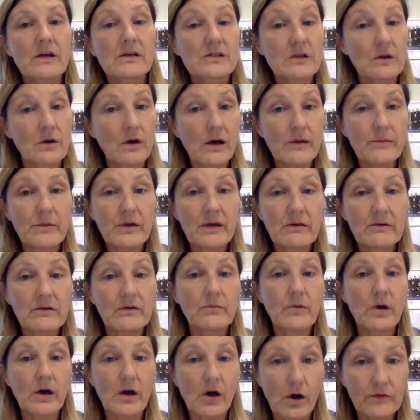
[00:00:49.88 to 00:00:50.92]
So I'm here
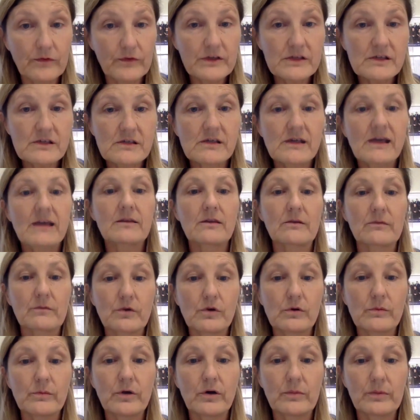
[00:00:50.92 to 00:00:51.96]
in my office at the
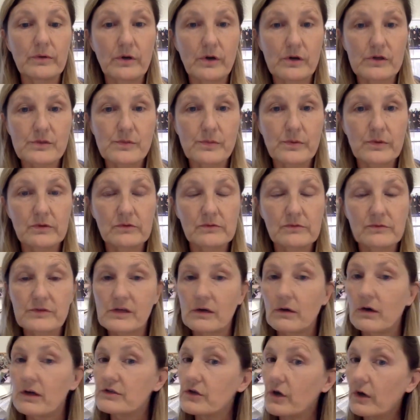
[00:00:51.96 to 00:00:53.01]
Royal Melbourne Hospital,
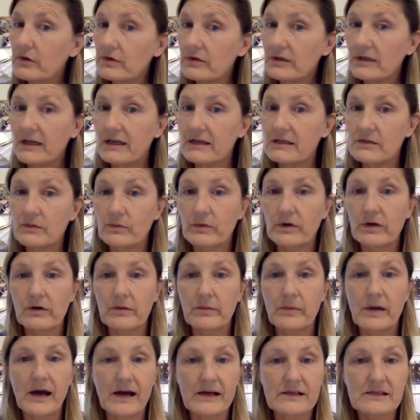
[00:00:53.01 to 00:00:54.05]
so I don't need to wear a
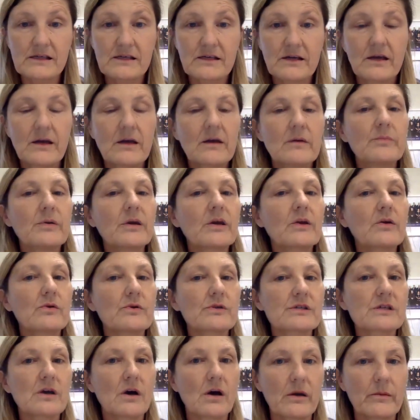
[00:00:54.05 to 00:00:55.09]
mask
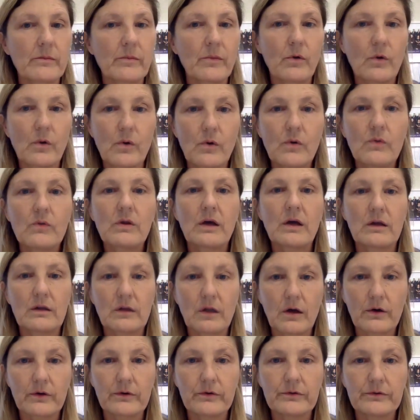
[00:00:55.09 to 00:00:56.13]
because I'm all
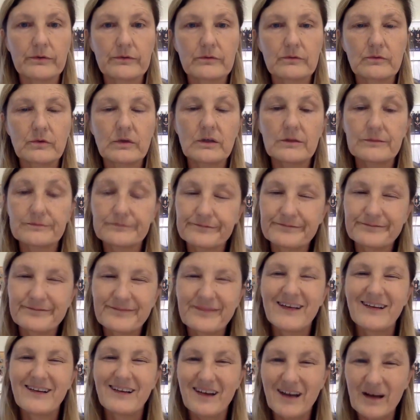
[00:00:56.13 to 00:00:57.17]
alone. Well,
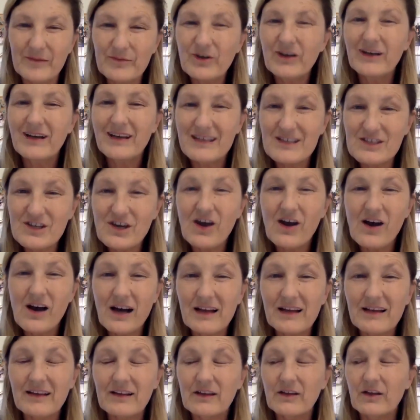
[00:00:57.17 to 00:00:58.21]
I'm not
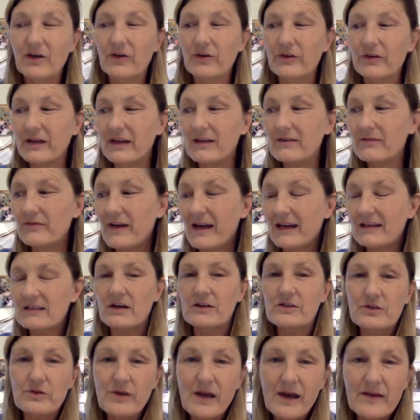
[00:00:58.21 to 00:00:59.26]
entirely alone. In fact,
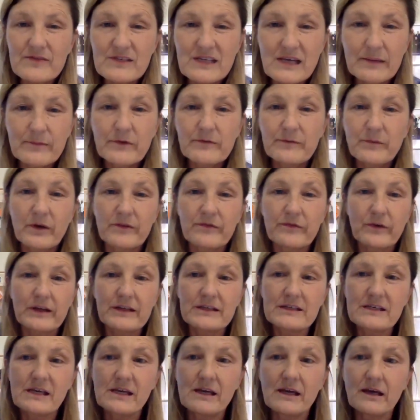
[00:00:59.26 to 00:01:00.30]
I do have some of my
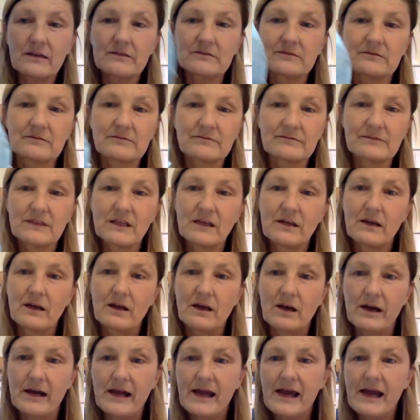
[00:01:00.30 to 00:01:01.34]
friends here. I